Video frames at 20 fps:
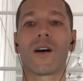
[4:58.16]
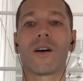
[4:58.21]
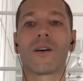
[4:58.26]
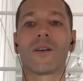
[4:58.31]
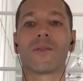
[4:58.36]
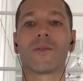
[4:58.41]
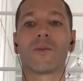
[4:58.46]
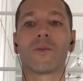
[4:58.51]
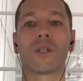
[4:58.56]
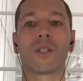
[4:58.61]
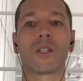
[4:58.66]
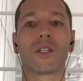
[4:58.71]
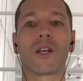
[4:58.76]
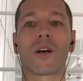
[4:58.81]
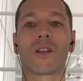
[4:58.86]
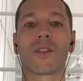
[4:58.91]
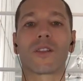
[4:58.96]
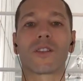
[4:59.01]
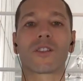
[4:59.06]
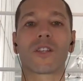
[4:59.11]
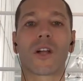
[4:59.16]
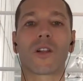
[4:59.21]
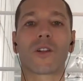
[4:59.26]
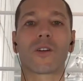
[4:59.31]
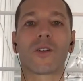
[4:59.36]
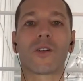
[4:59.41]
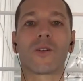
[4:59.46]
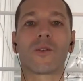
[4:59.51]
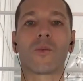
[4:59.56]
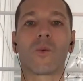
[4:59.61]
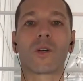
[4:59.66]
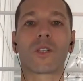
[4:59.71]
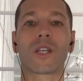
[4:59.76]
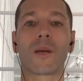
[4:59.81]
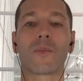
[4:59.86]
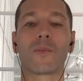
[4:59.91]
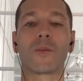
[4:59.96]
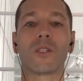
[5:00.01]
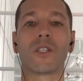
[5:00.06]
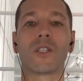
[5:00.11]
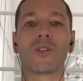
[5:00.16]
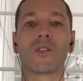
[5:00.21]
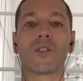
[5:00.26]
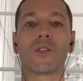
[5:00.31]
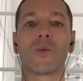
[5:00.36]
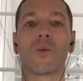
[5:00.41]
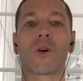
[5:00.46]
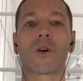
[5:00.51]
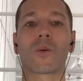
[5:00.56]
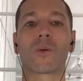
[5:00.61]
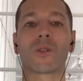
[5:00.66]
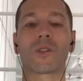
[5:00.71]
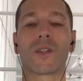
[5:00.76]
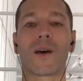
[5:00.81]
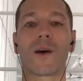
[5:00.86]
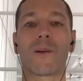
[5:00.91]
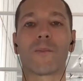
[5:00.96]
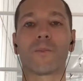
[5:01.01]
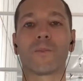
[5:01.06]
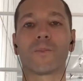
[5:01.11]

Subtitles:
really on the seller and what type of deal you work with them.